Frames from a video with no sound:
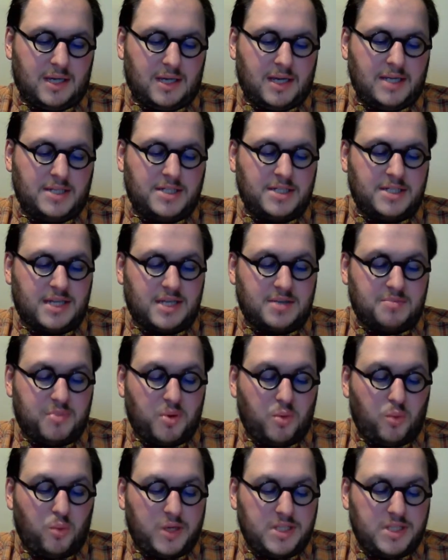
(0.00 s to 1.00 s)
And she says,
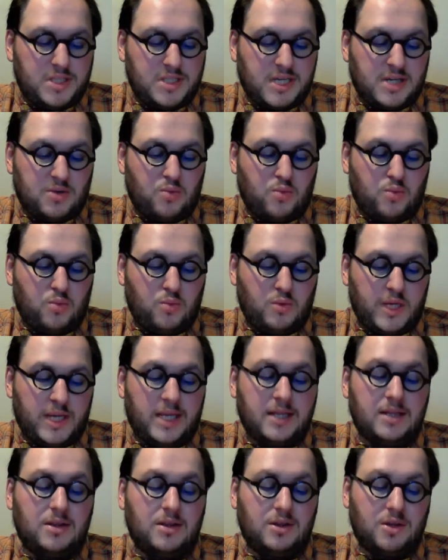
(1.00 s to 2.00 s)
but what does he
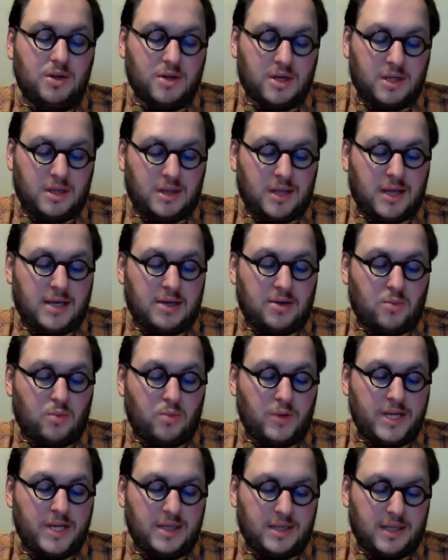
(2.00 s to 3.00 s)
look like
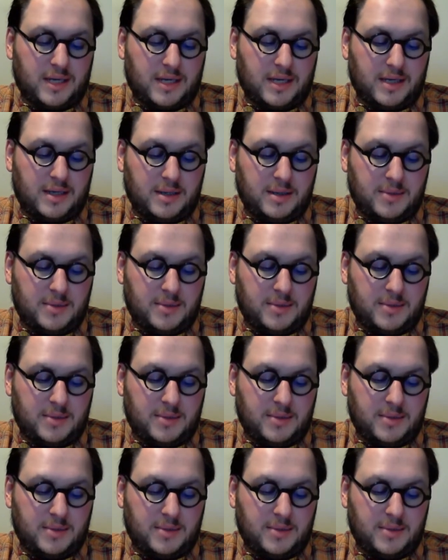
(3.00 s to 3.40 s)
really?